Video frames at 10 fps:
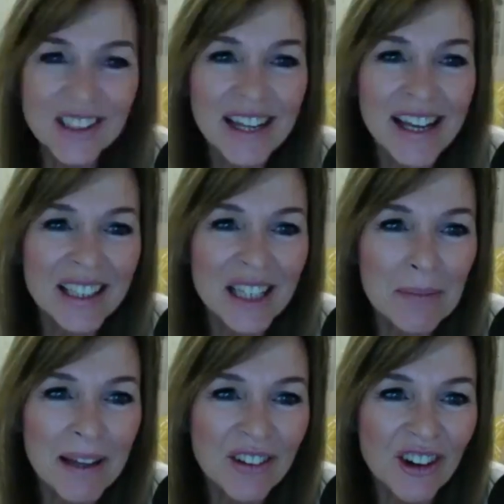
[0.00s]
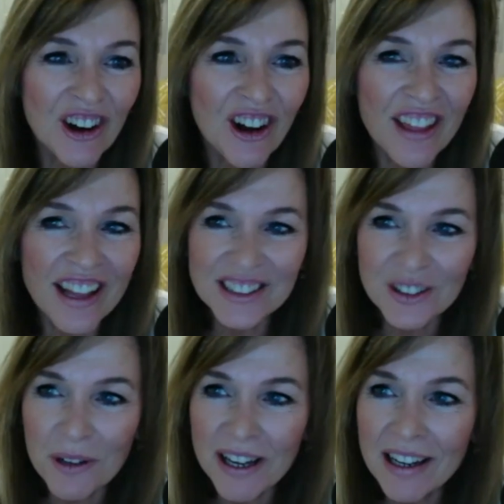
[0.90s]
ganging up on the girl. That's
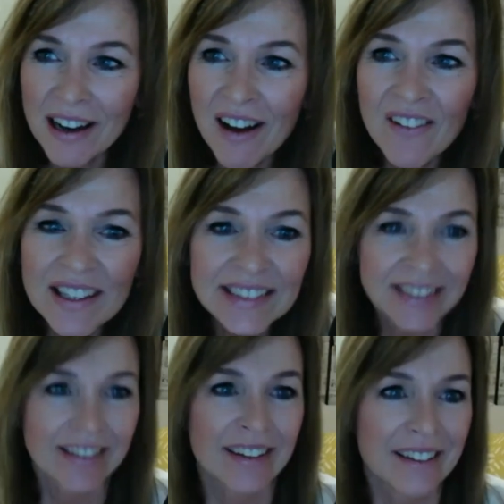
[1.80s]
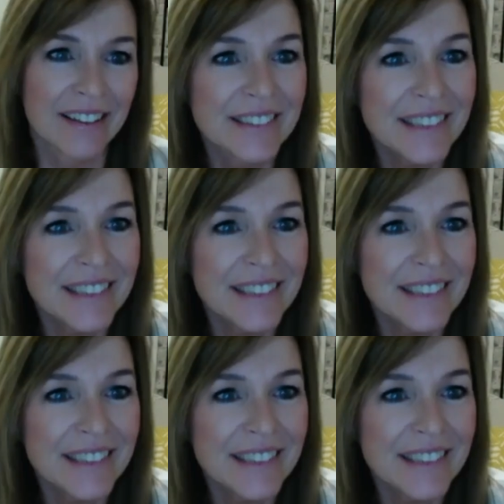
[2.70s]
the way it always is.